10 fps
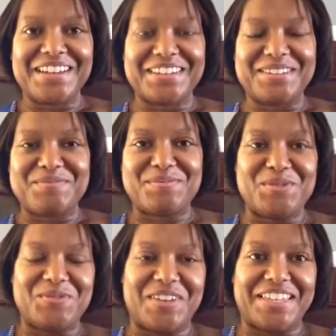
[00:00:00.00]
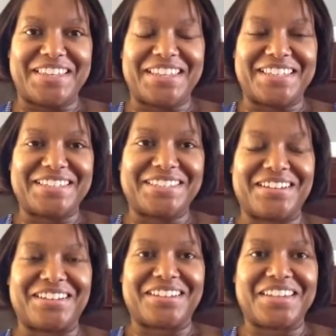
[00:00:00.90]
I keep moving this
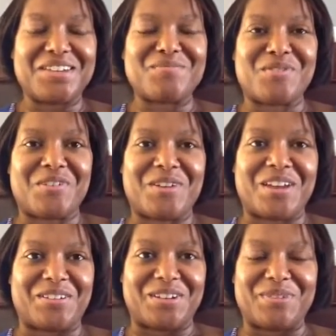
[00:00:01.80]
camera around.